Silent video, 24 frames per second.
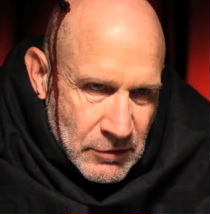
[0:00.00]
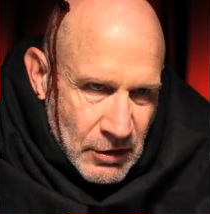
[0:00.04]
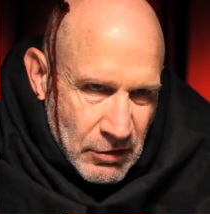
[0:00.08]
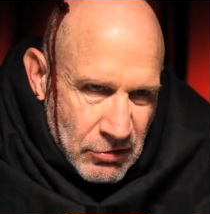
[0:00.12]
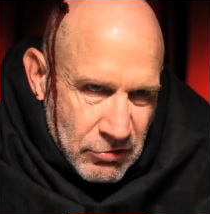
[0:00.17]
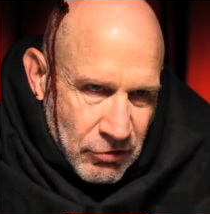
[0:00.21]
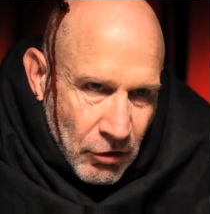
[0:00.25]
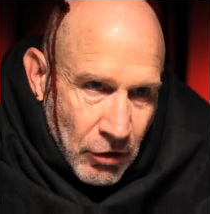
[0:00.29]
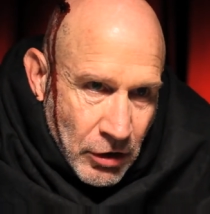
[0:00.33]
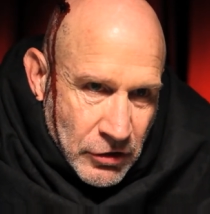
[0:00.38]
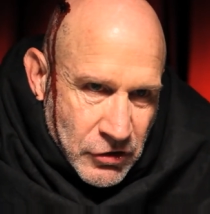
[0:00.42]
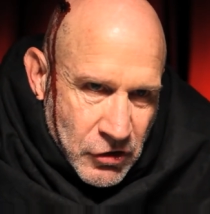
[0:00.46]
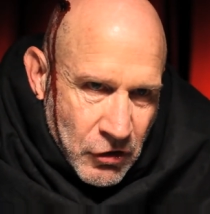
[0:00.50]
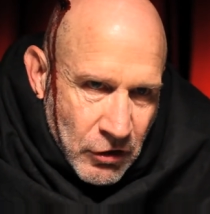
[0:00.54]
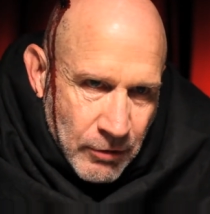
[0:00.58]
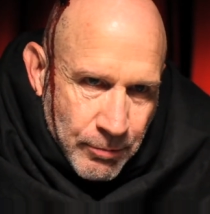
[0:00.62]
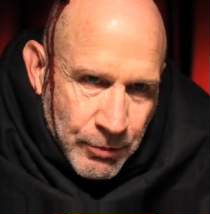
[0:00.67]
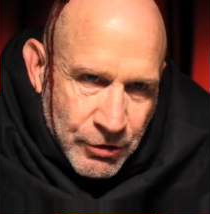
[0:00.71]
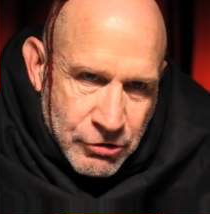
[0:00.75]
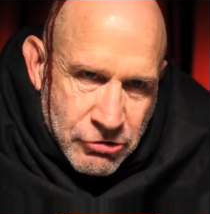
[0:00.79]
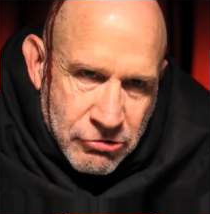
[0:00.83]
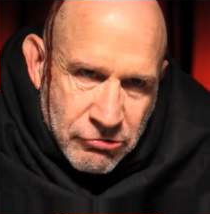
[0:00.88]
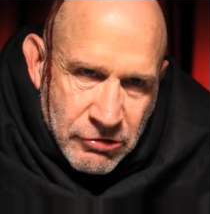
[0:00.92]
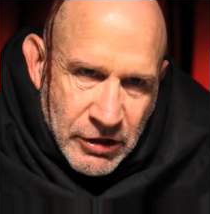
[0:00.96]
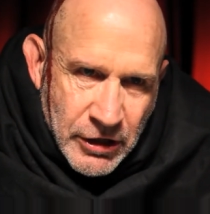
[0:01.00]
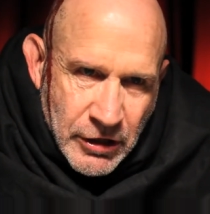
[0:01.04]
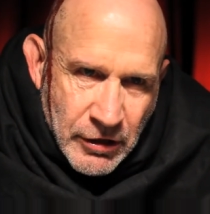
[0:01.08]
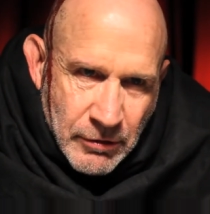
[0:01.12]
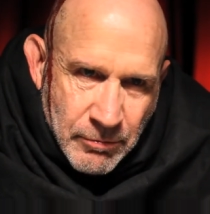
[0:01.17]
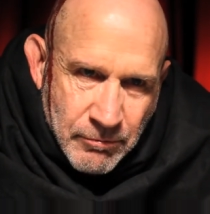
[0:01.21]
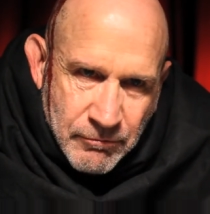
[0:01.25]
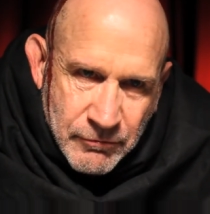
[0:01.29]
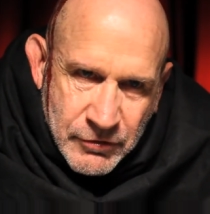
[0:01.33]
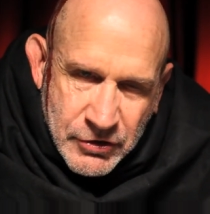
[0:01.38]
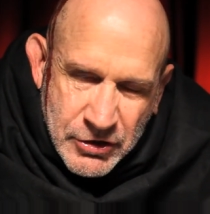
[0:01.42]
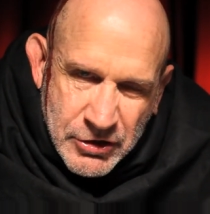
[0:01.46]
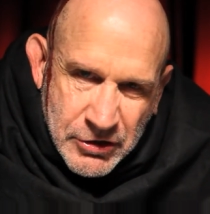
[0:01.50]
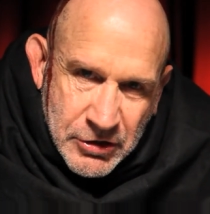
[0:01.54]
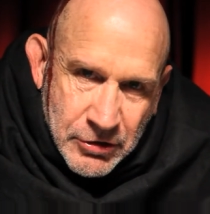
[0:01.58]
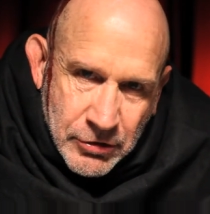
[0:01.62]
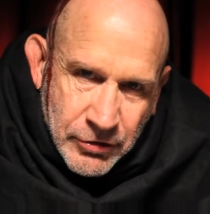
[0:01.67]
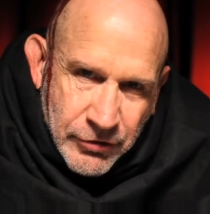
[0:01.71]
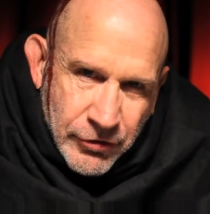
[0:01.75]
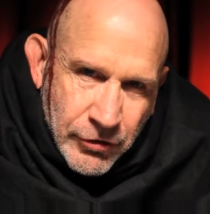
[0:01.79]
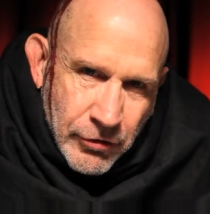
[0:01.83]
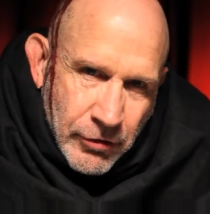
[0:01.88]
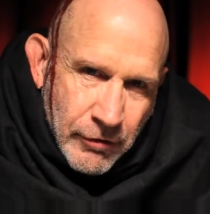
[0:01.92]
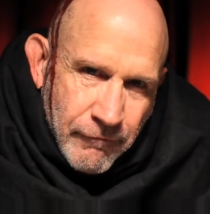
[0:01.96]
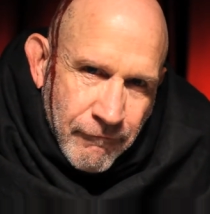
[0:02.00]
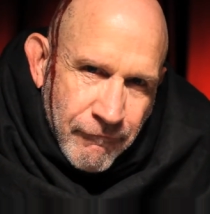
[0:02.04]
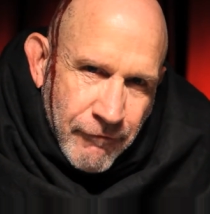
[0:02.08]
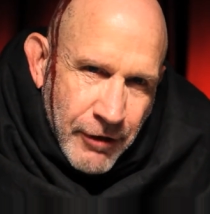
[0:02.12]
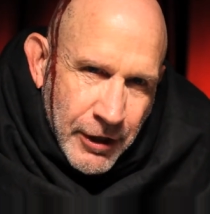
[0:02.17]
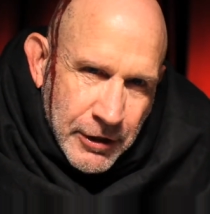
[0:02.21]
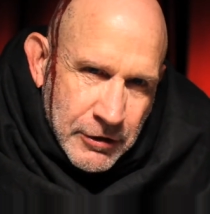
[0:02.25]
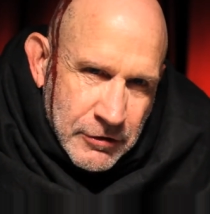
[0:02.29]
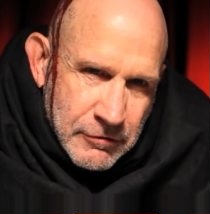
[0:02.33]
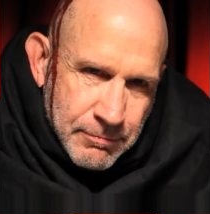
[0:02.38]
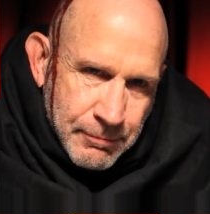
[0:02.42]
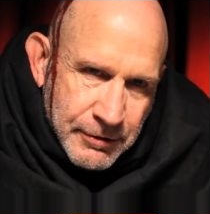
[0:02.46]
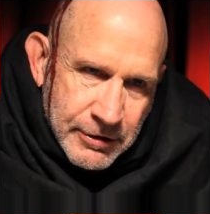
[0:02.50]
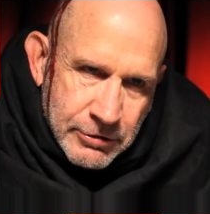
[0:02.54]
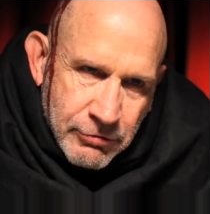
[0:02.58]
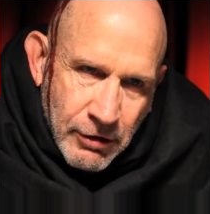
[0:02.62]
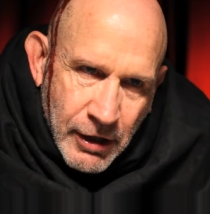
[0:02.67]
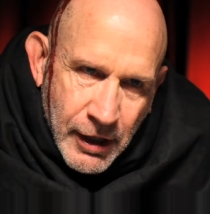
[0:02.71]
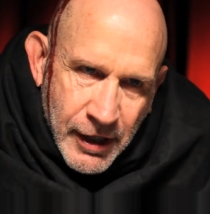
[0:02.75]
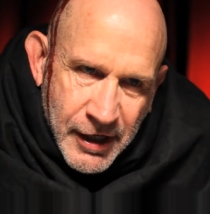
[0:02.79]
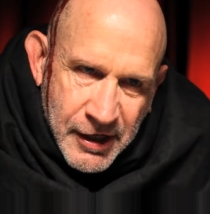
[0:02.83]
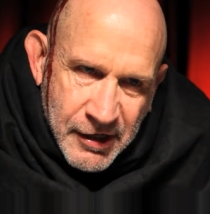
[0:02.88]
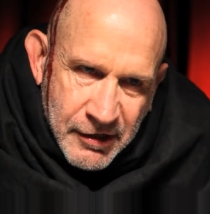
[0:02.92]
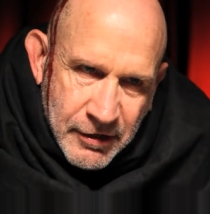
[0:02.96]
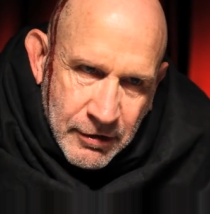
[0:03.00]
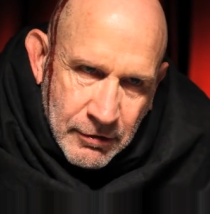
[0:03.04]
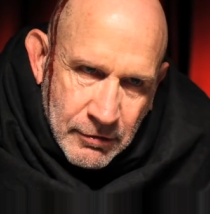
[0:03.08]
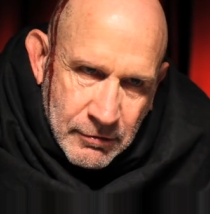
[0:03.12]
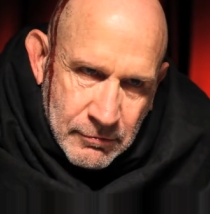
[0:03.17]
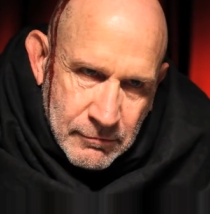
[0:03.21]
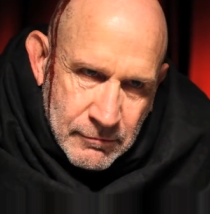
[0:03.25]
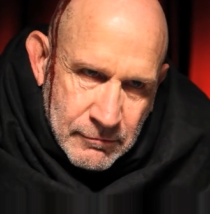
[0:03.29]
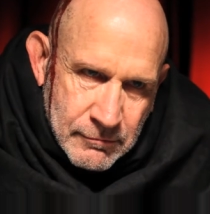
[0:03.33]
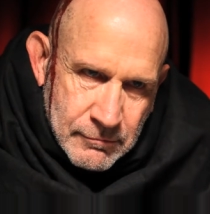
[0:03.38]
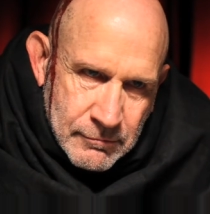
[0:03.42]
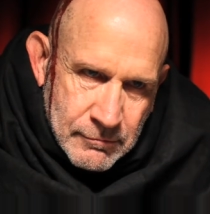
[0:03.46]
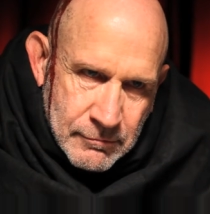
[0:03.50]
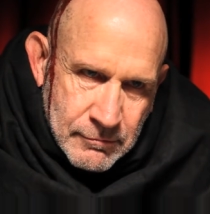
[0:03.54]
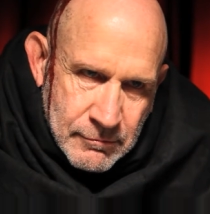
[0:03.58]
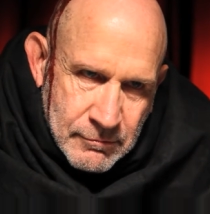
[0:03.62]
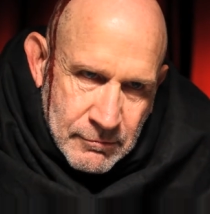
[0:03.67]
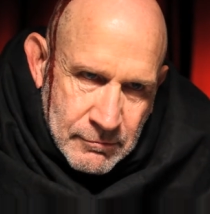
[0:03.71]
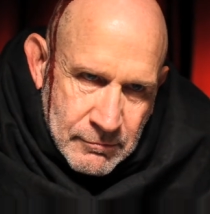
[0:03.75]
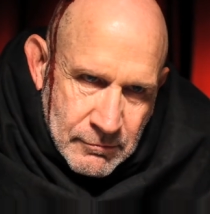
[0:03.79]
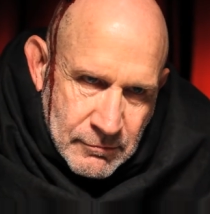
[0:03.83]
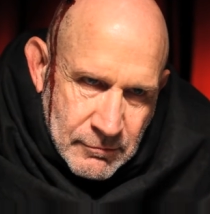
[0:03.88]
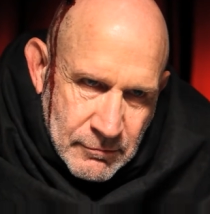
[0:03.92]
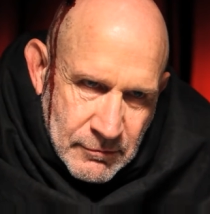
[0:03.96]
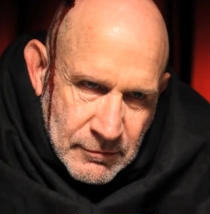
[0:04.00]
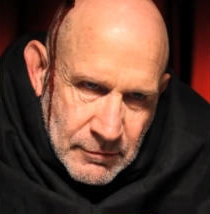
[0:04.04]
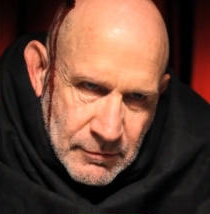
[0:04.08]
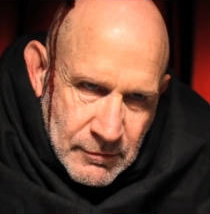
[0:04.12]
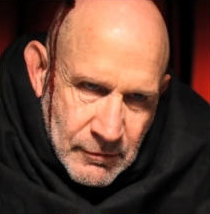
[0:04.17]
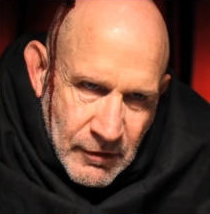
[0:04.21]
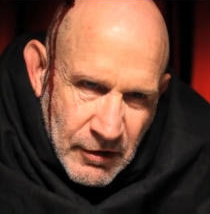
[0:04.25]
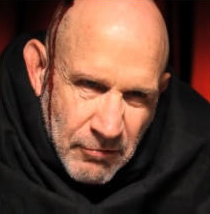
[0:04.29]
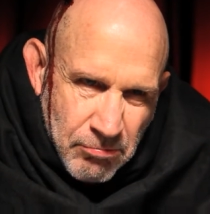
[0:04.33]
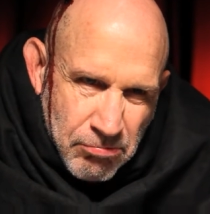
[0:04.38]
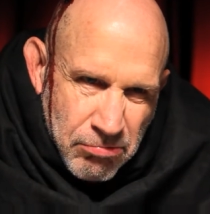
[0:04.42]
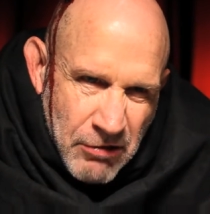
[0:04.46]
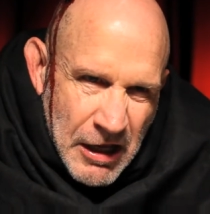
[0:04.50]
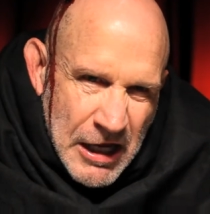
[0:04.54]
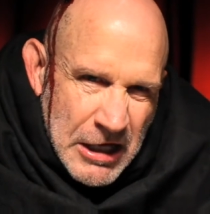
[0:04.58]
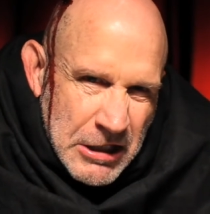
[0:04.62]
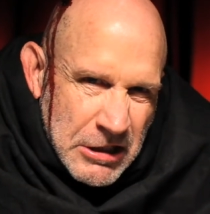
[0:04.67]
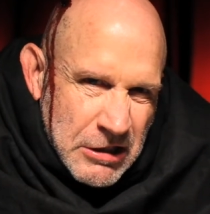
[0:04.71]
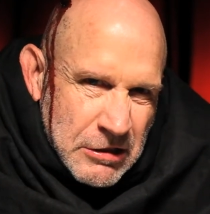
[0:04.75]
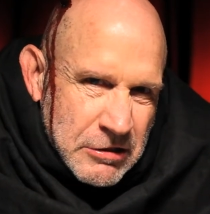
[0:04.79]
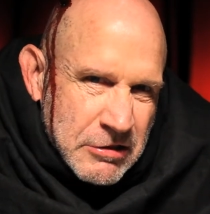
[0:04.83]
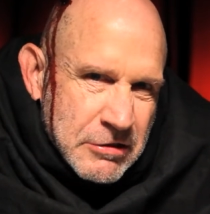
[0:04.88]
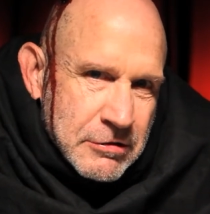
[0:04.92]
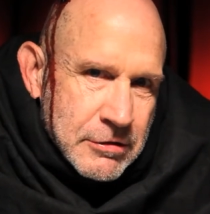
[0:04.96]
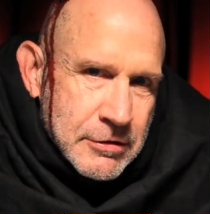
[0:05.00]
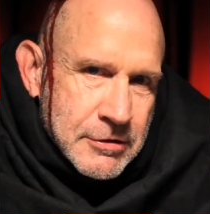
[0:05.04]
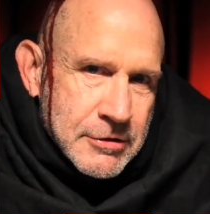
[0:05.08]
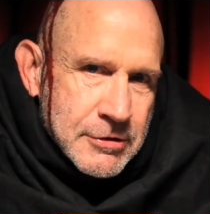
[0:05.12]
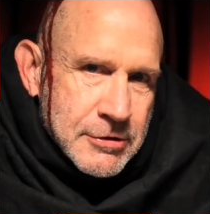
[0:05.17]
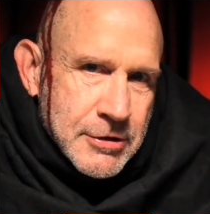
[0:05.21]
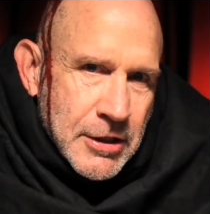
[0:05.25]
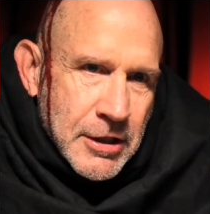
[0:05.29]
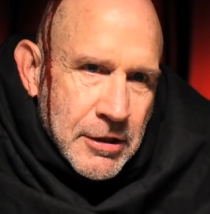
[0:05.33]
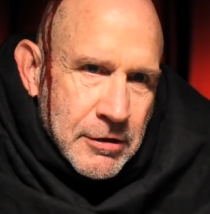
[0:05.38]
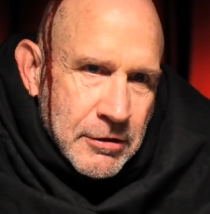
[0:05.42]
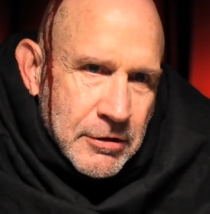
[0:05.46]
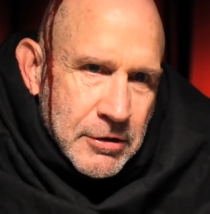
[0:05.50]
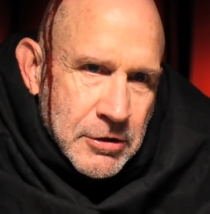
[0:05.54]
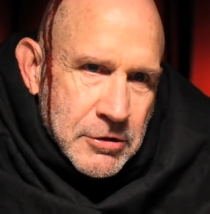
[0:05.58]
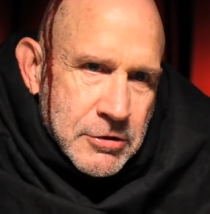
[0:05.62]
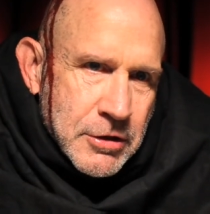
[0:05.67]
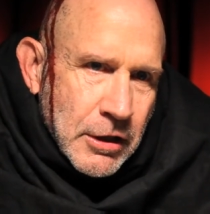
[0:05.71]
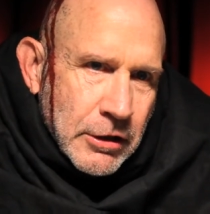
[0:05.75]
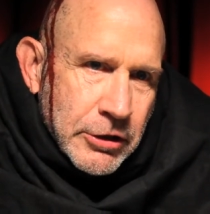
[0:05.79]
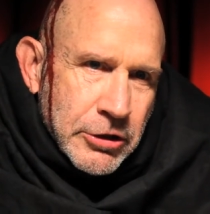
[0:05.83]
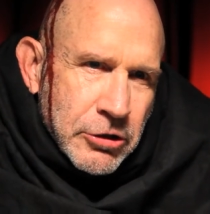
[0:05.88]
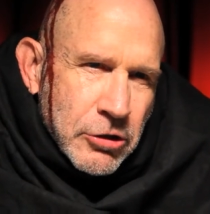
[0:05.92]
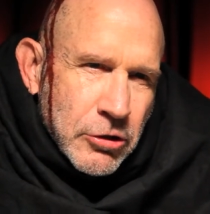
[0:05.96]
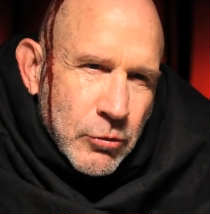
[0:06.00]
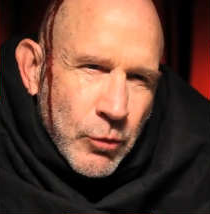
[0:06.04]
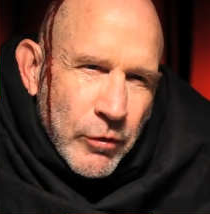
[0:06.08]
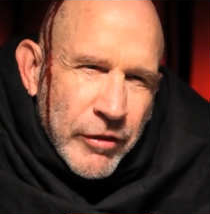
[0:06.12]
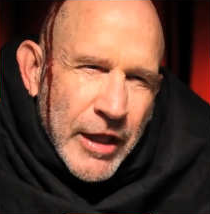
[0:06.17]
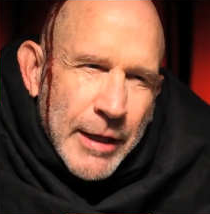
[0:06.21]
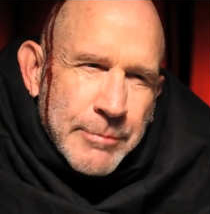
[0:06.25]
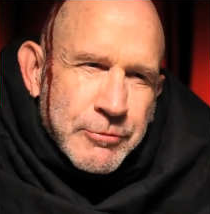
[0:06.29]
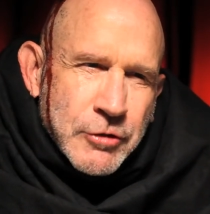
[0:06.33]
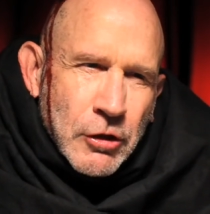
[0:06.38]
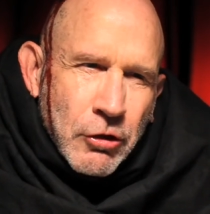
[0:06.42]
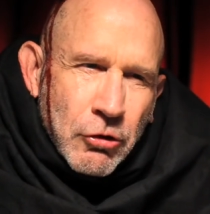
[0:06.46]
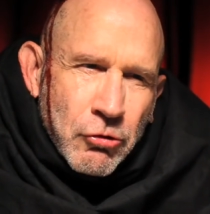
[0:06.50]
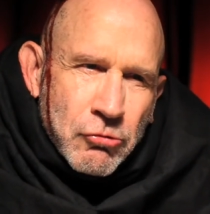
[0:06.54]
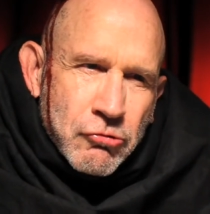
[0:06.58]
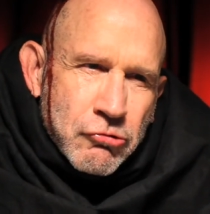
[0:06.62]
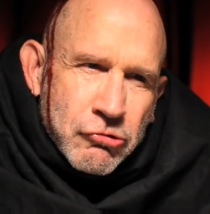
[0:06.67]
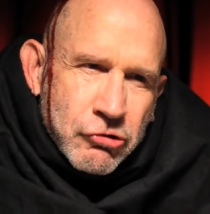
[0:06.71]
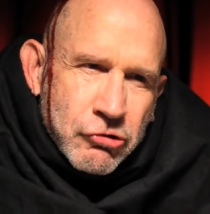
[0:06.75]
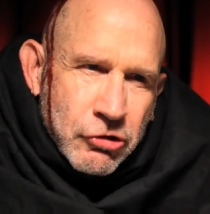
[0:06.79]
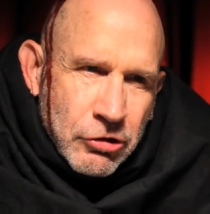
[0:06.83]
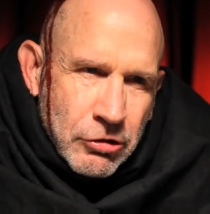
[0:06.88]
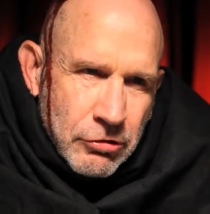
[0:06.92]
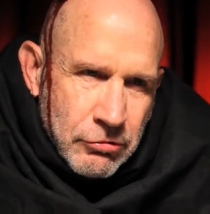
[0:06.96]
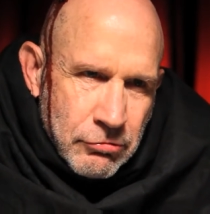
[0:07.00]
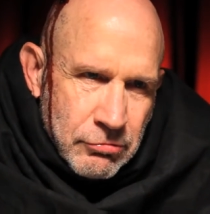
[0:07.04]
Thoughts are but dreams till their effects be tried. The blackest sin is cleared with absolution.